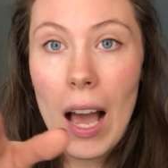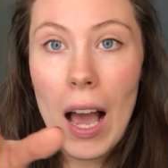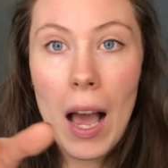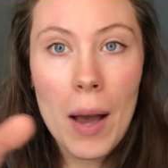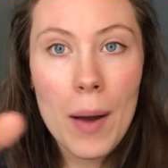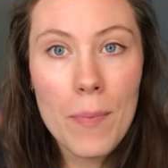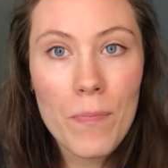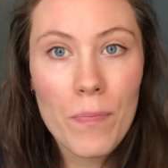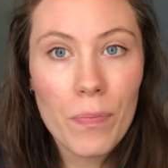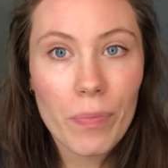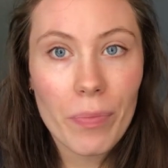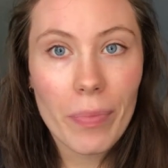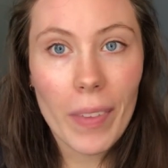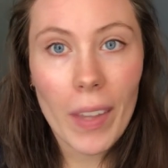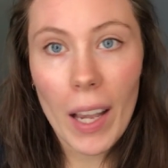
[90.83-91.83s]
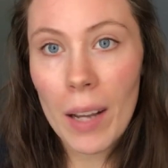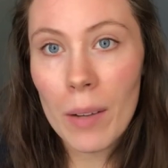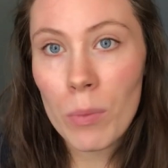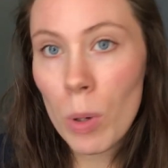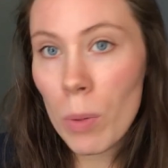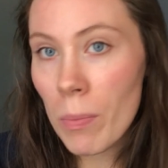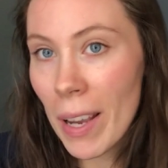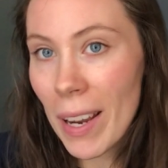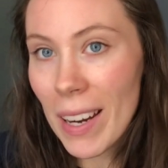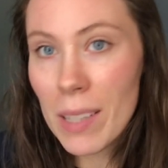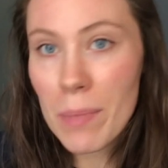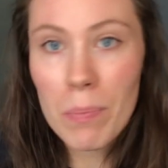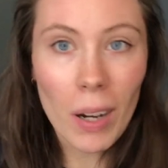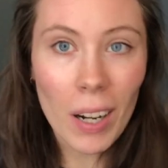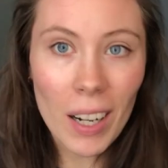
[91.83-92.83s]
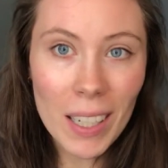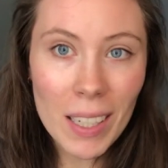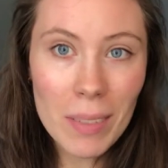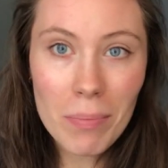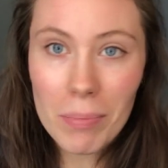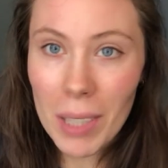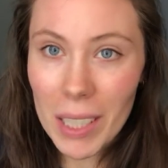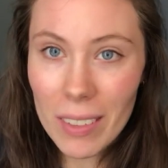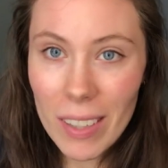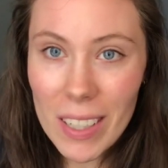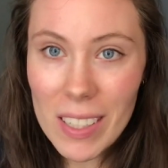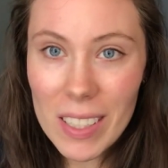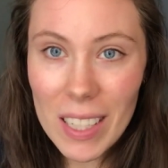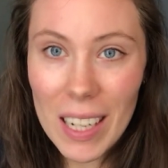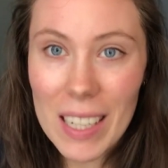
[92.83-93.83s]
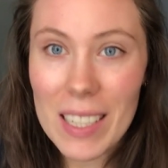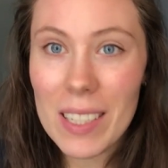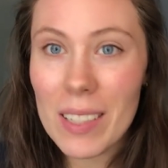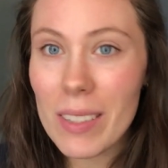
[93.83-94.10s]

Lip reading: and were made by my granddad.